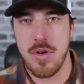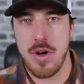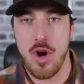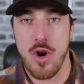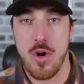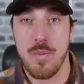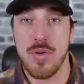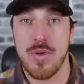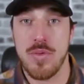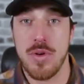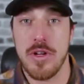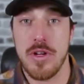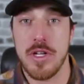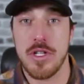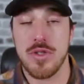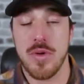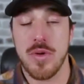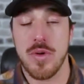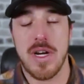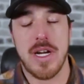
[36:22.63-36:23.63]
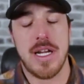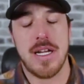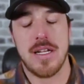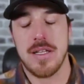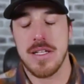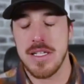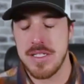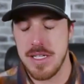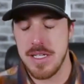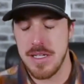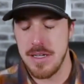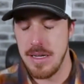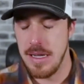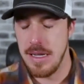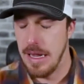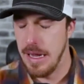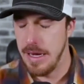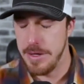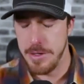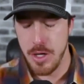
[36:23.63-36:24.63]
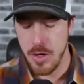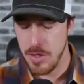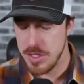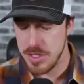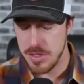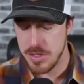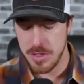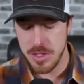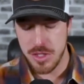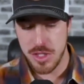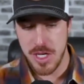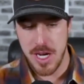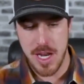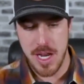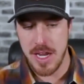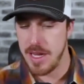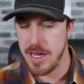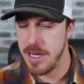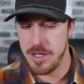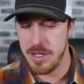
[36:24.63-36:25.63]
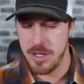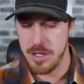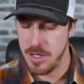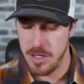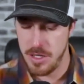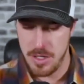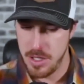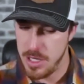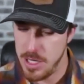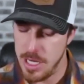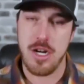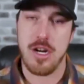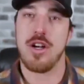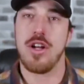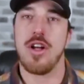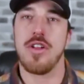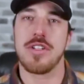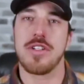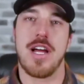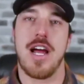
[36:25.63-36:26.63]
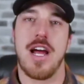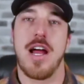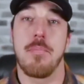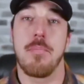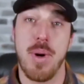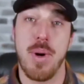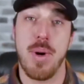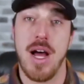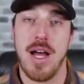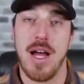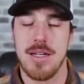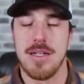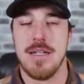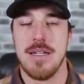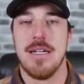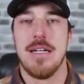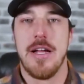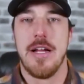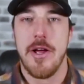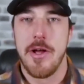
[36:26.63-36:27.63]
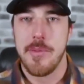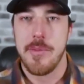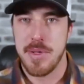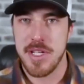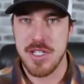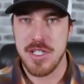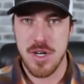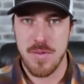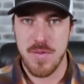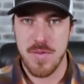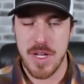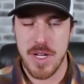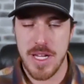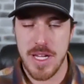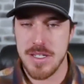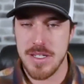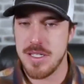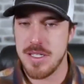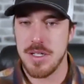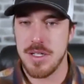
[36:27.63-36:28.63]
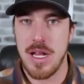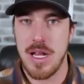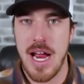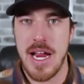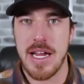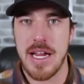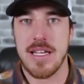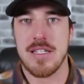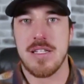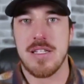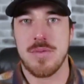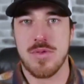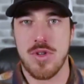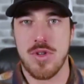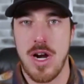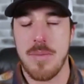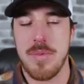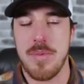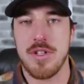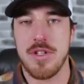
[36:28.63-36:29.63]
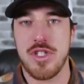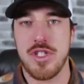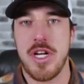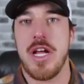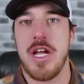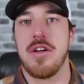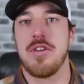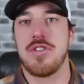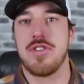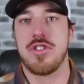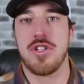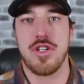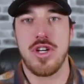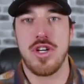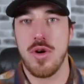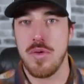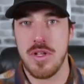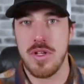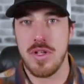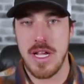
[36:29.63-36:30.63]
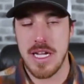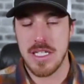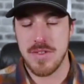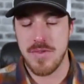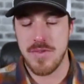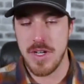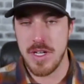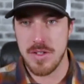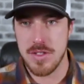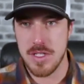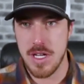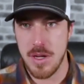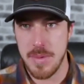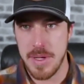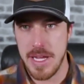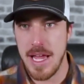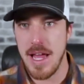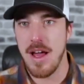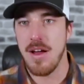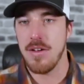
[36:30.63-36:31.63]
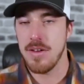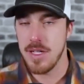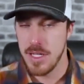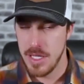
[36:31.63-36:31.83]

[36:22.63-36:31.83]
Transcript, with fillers: I hope you really enjoyed it. Listen, I know it's cliche and you hear it all the time, but please don't forget to like and subscribe to the channel so you know when the next video is coming out.